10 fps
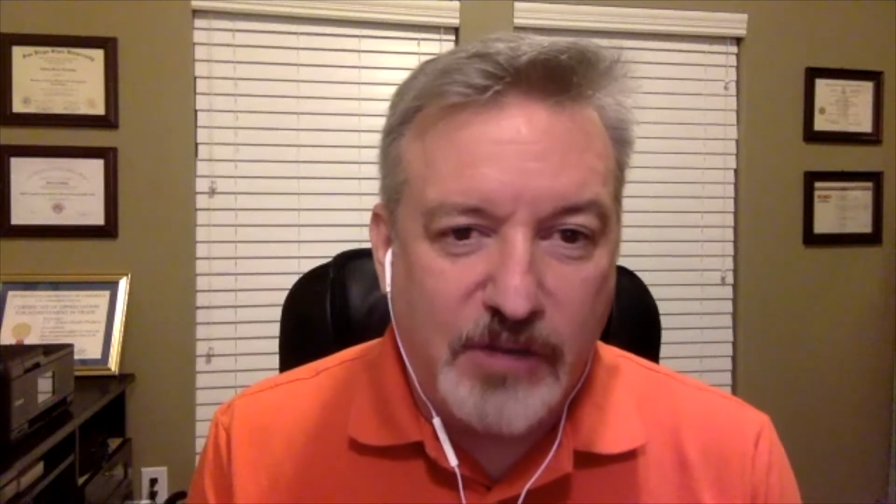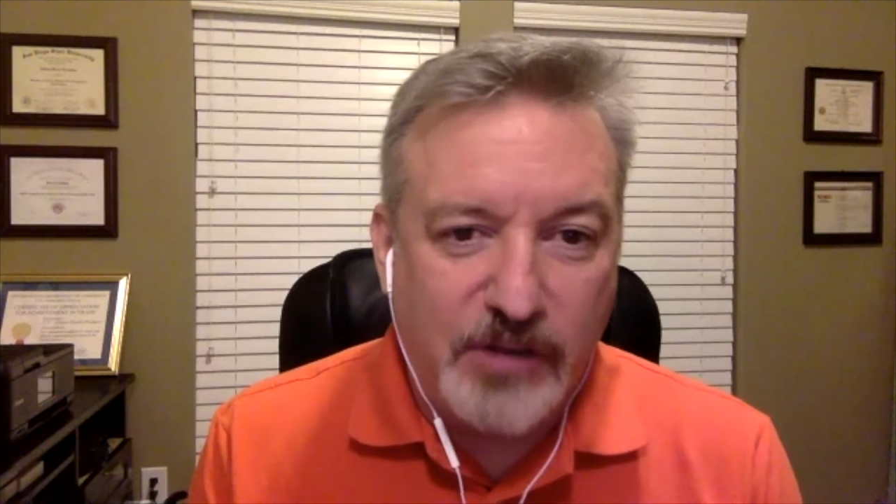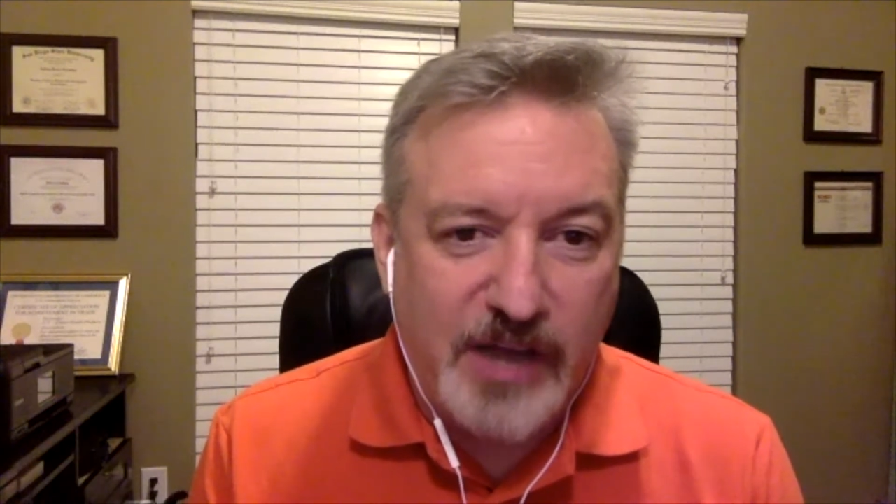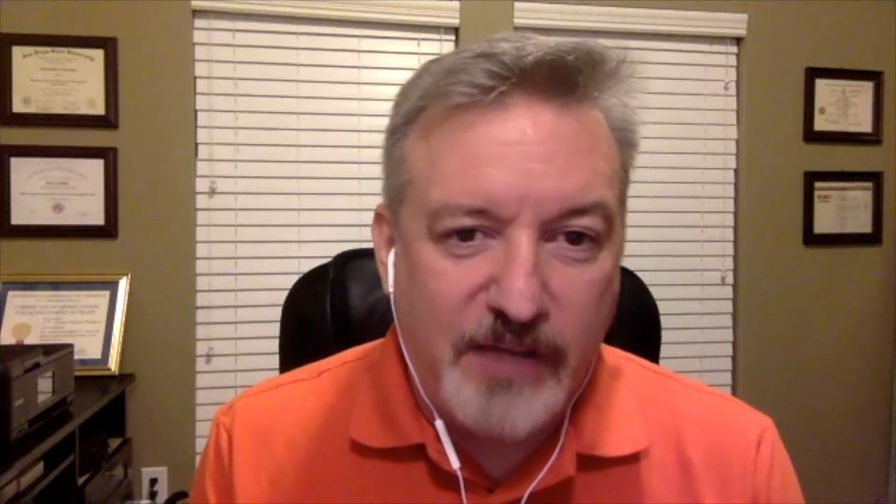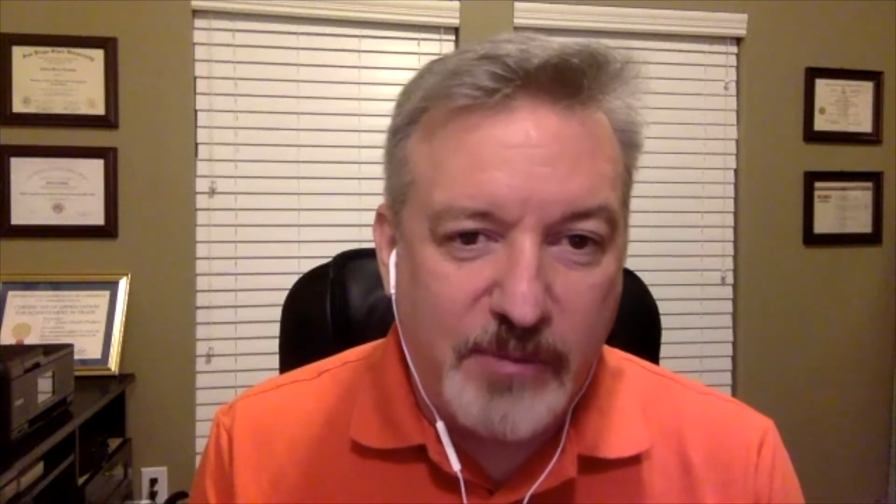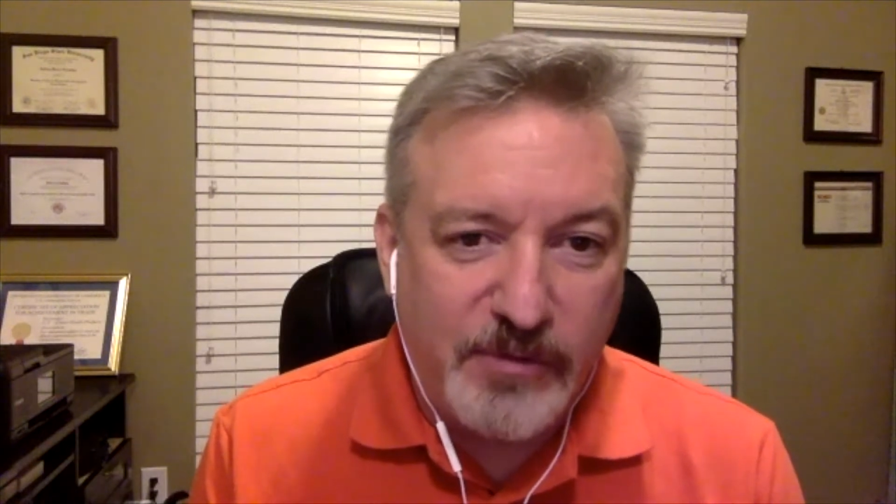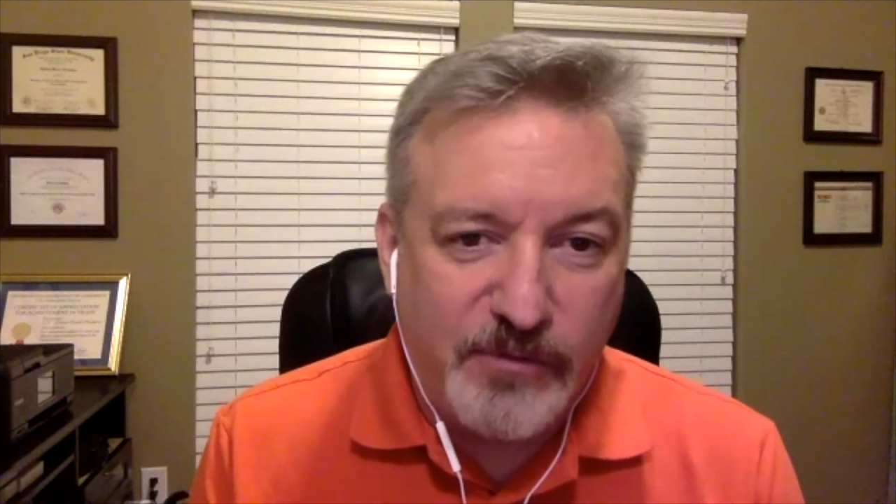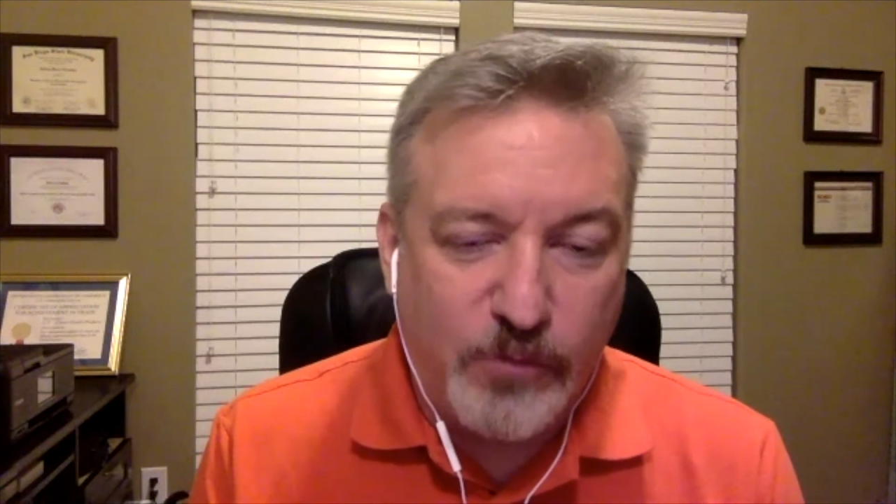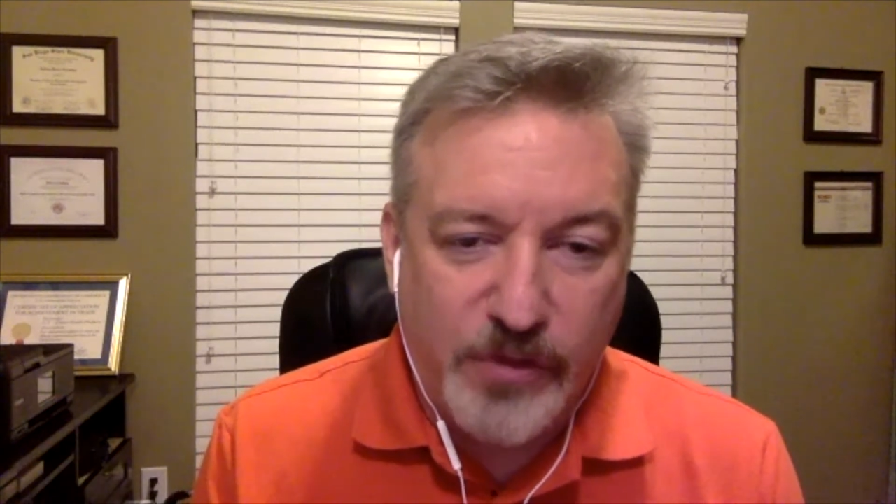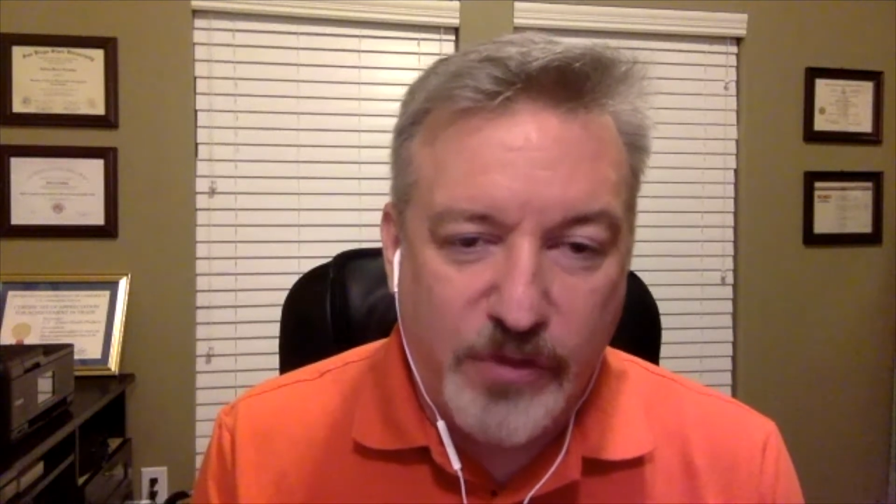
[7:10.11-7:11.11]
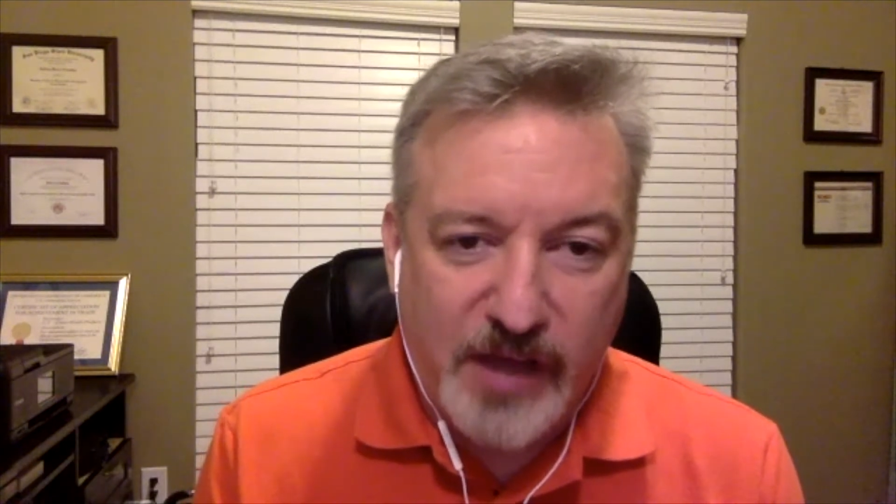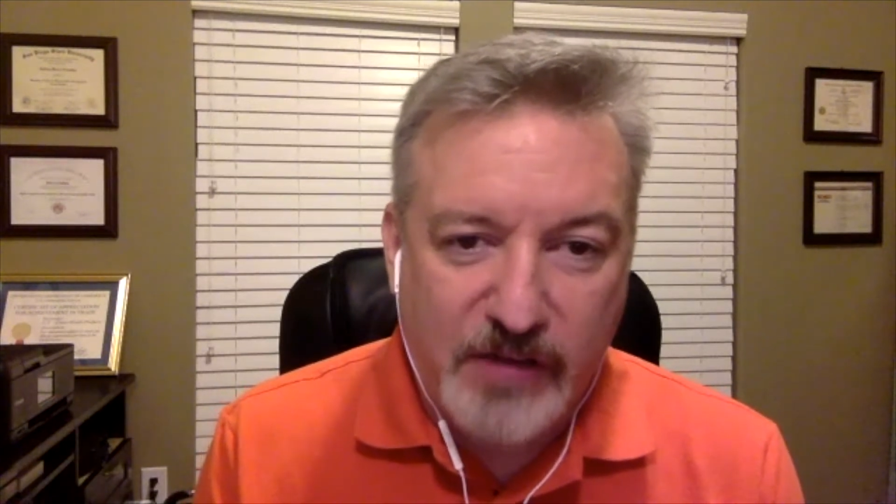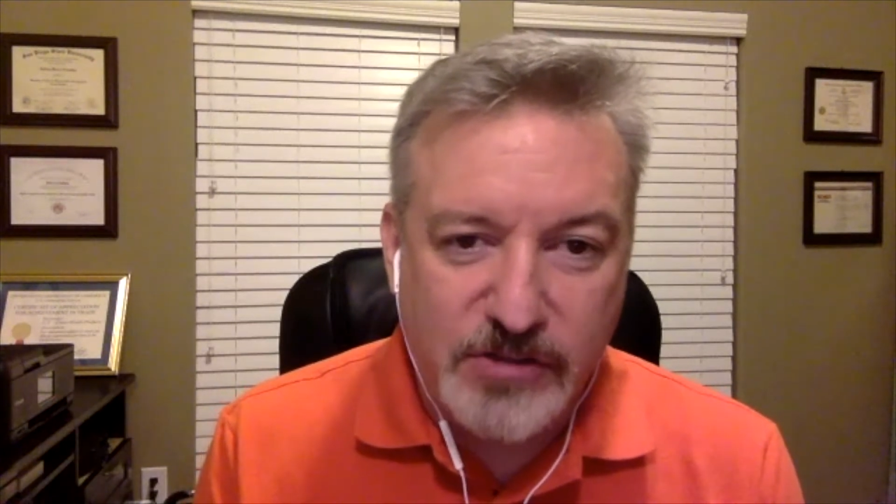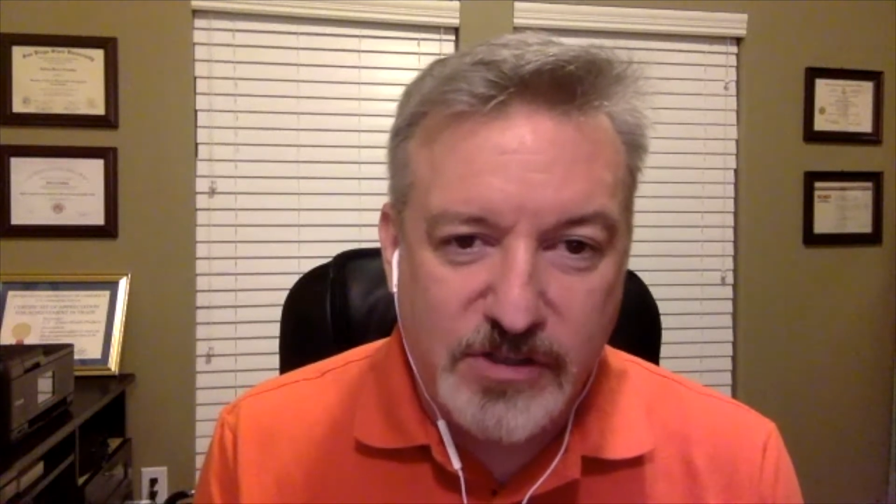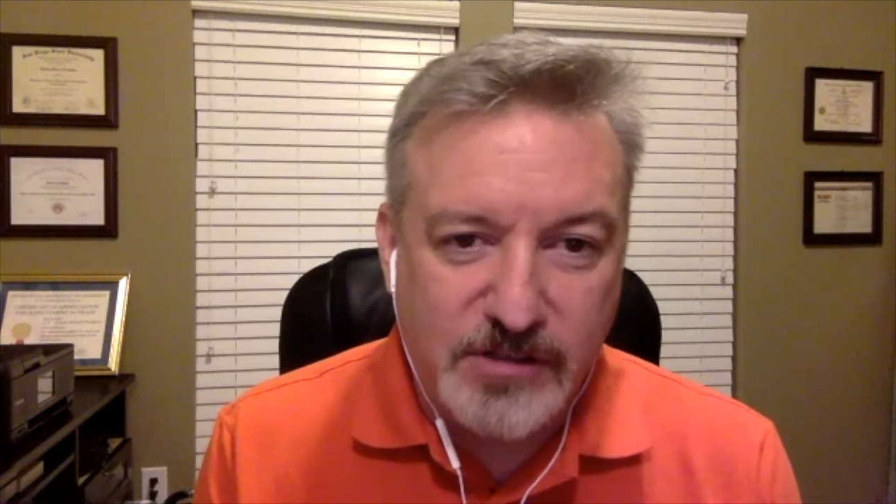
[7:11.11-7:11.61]
they only have maybe
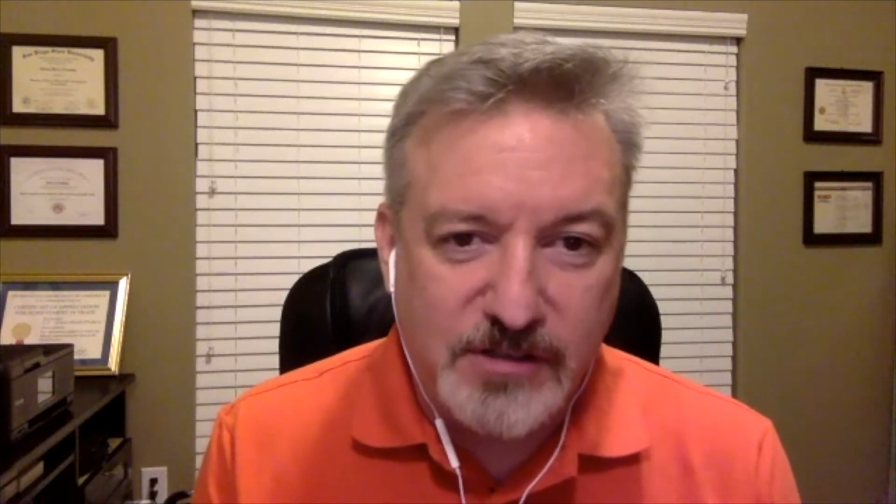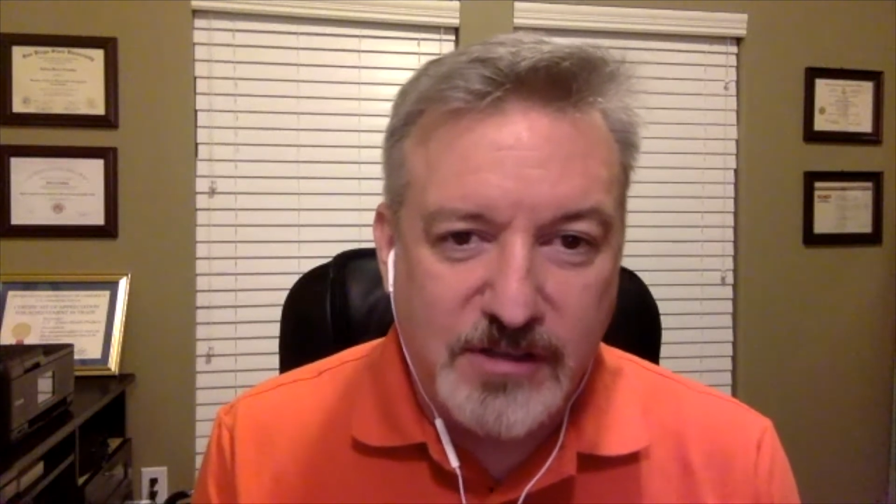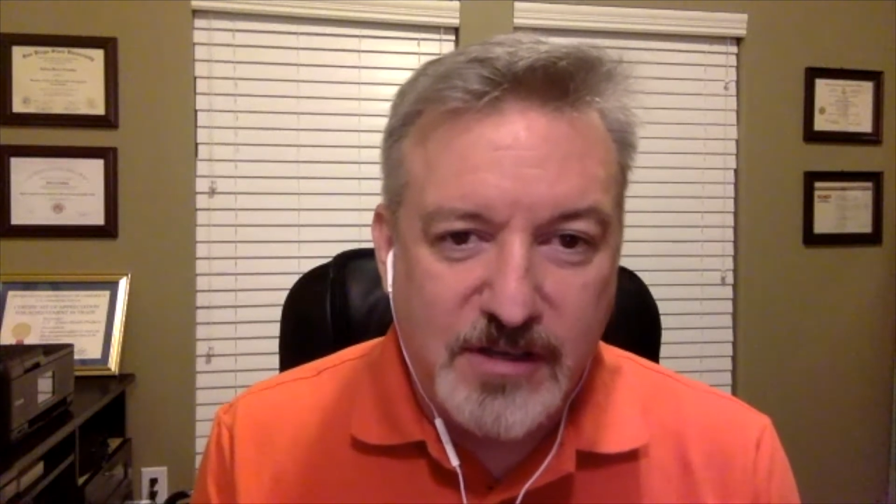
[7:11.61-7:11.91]
4,000